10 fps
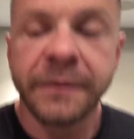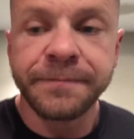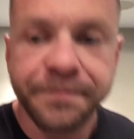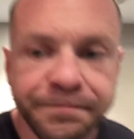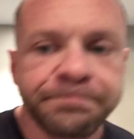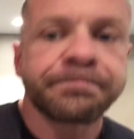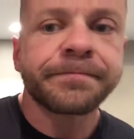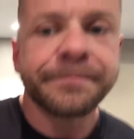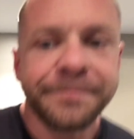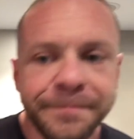
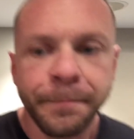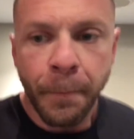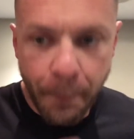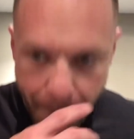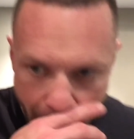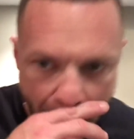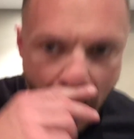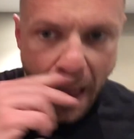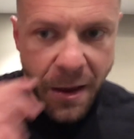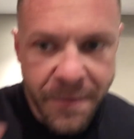
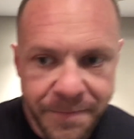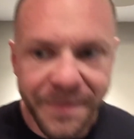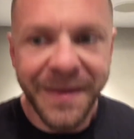Nothing is said.